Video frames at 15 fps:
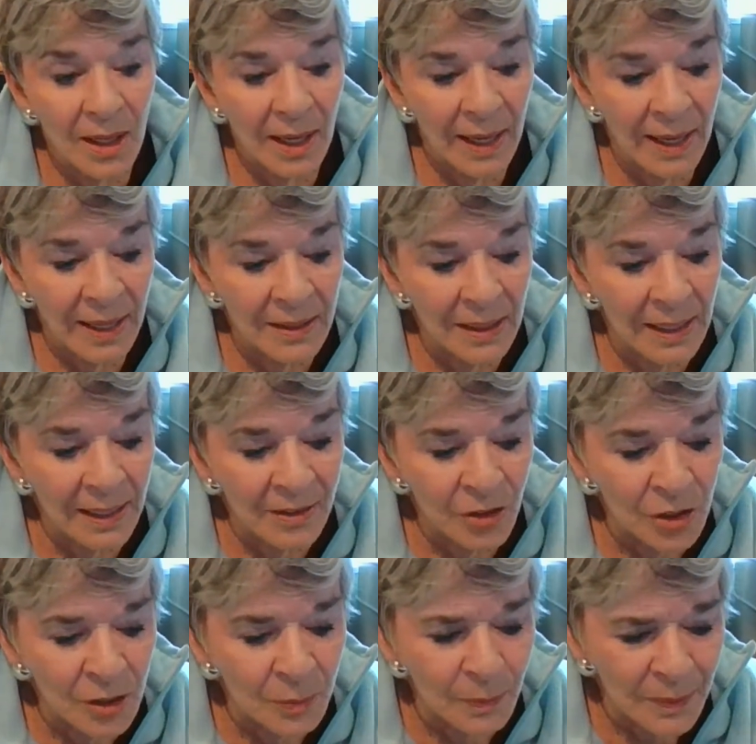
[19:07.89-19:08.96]
and
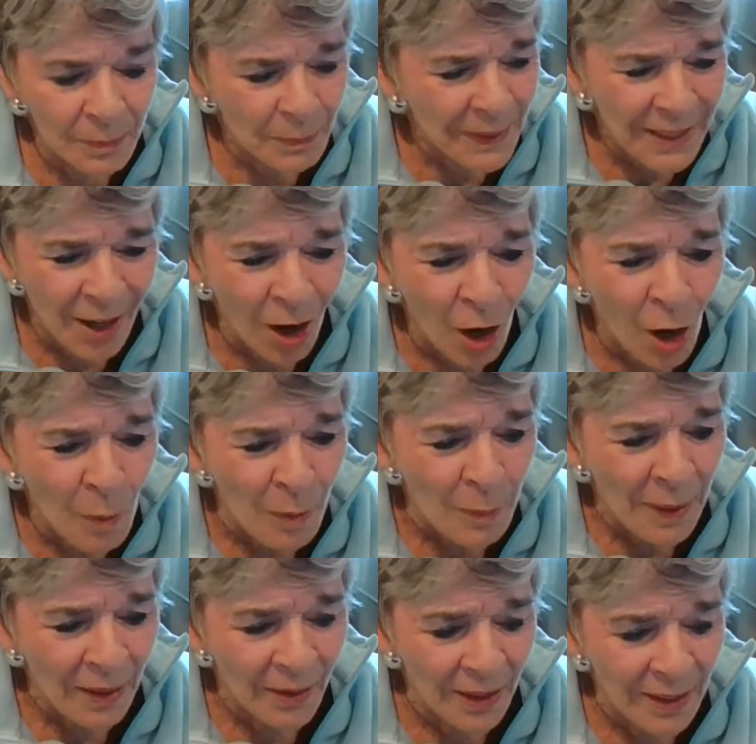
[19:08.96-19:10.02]
just be calm
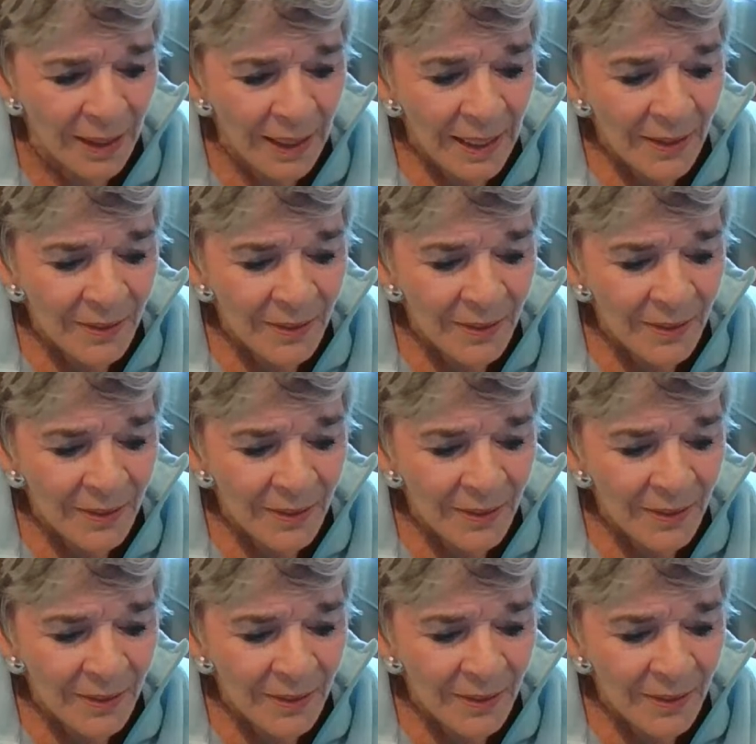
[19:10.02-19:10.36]
about it.